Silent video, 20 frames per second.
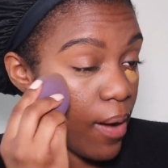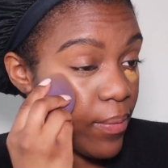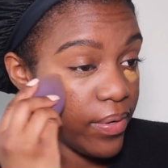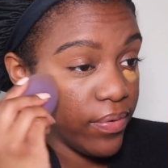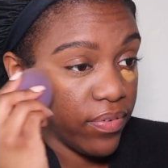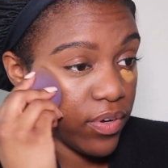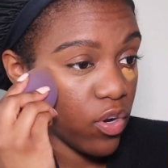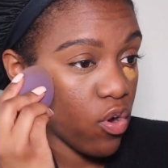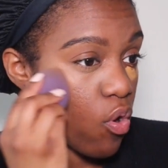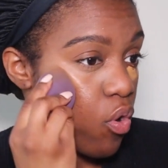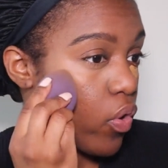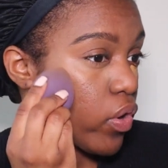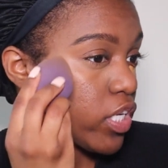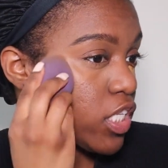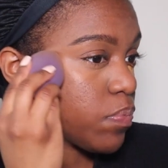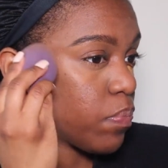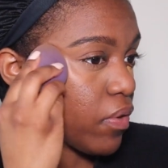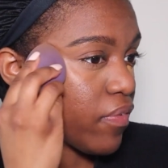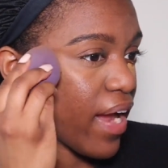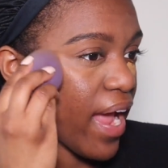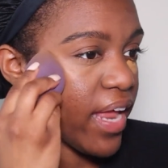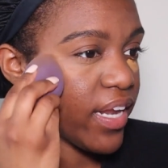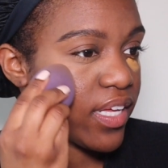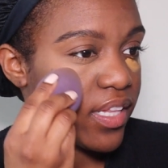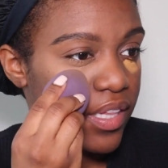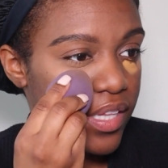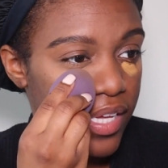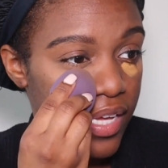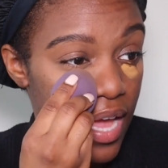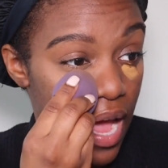I would record
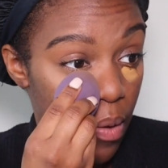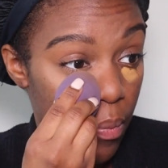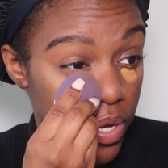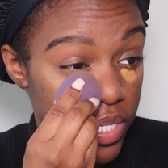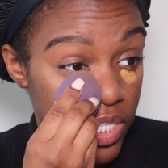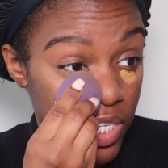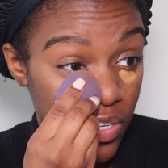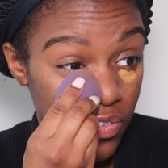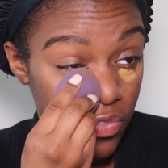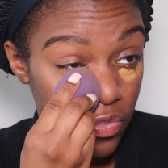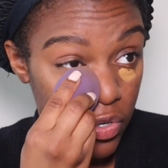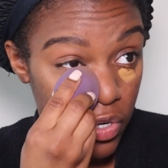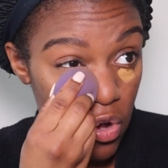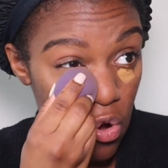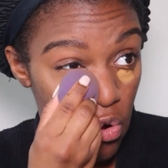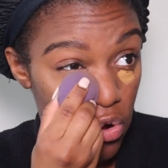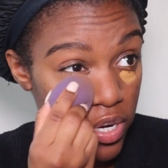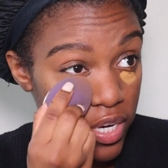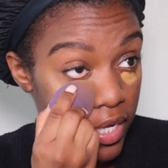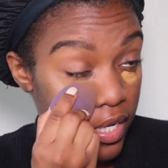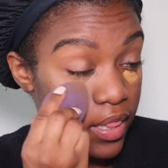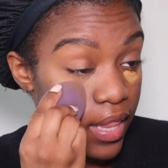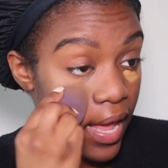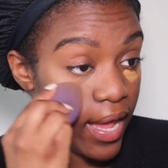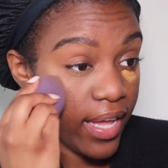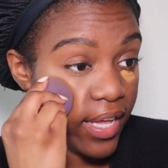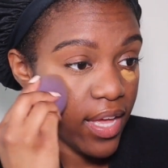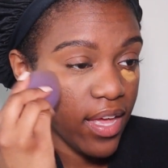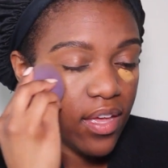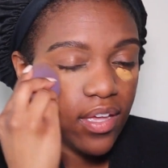sporadically. I wasn't even recording
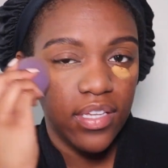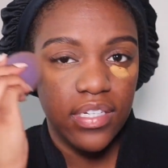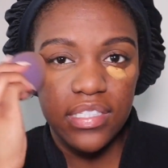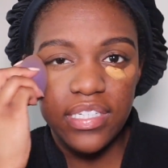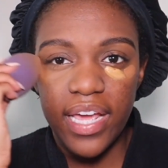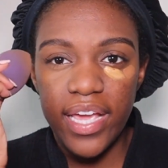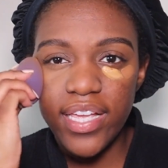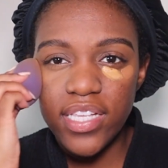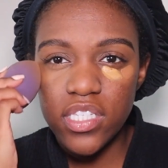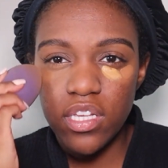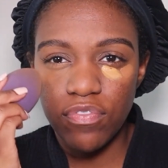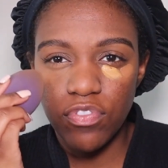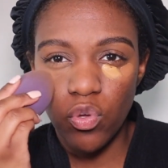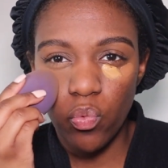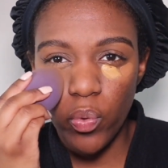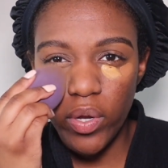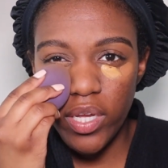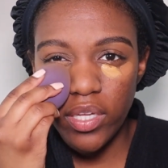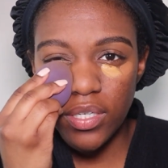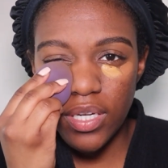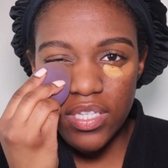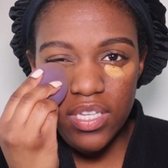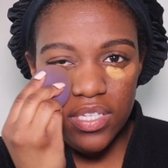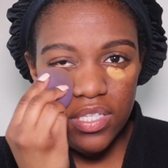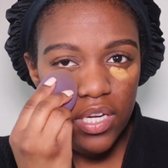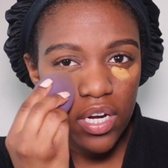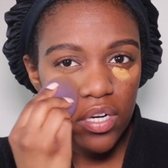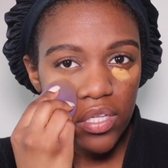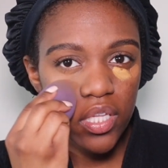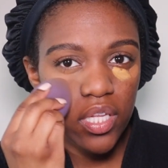like days of the week
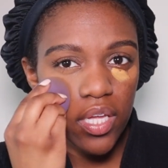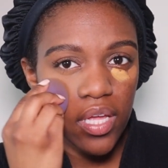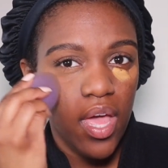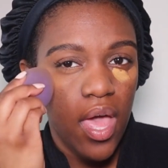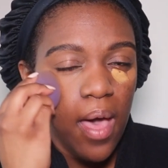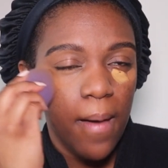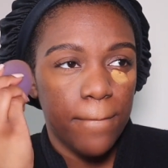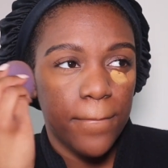necessarily,